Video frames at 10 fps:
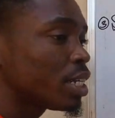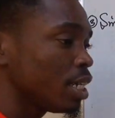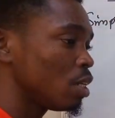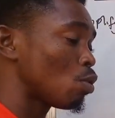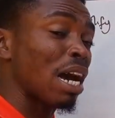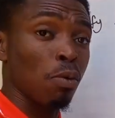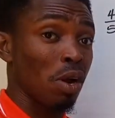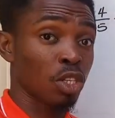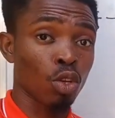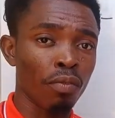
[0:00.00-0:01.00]
did while we were
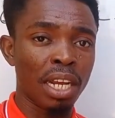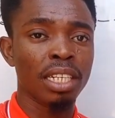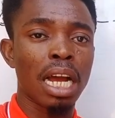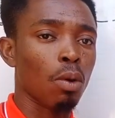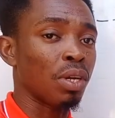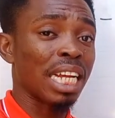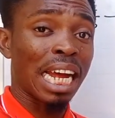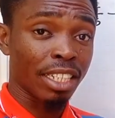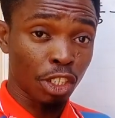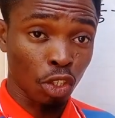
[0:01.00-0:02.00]
solving with
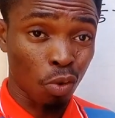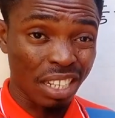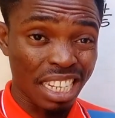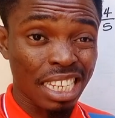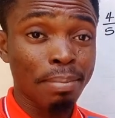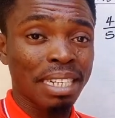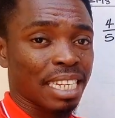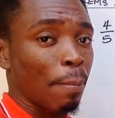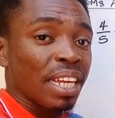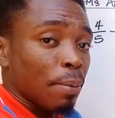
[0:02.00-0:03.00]
addition, the same thing is
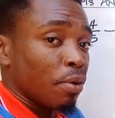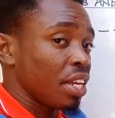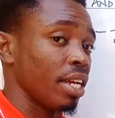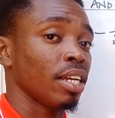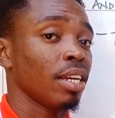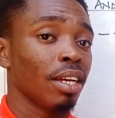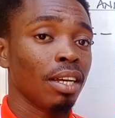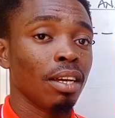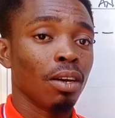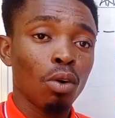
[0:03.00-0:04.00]
applicable here.
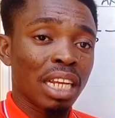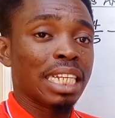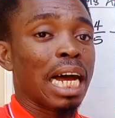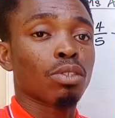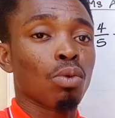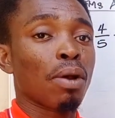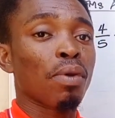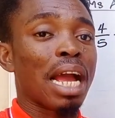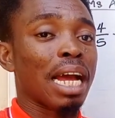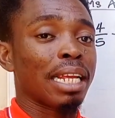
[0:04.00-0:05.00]
Only that when
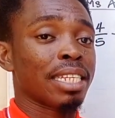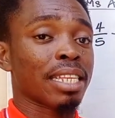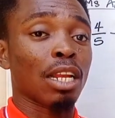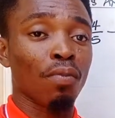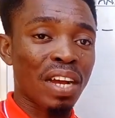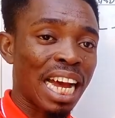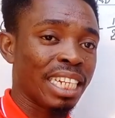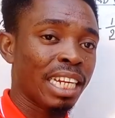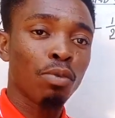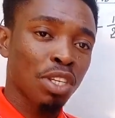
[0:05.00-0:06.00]
we are, instead of
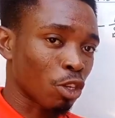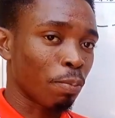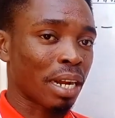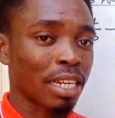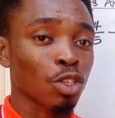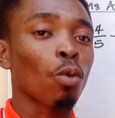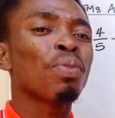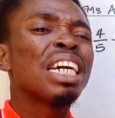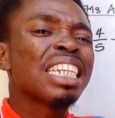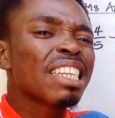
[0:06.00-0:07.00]
adding, we subtract. So
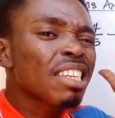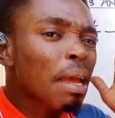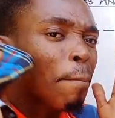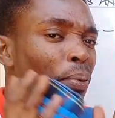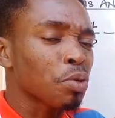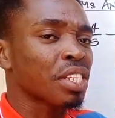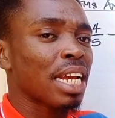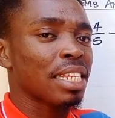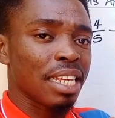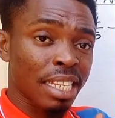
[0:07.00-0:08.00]
the same
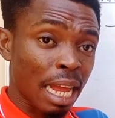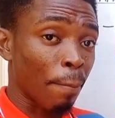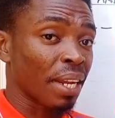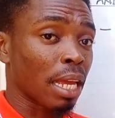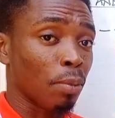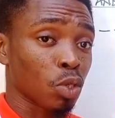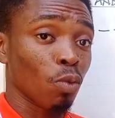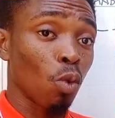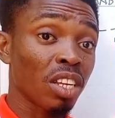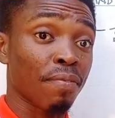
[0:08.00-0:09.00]
process is applicable. So
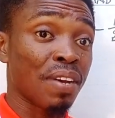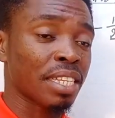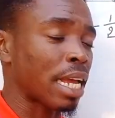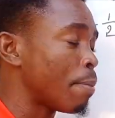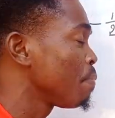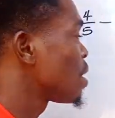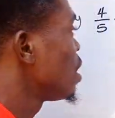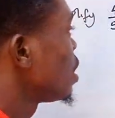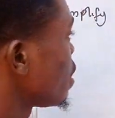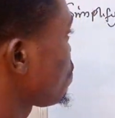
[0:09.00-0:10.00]
what's the first step? The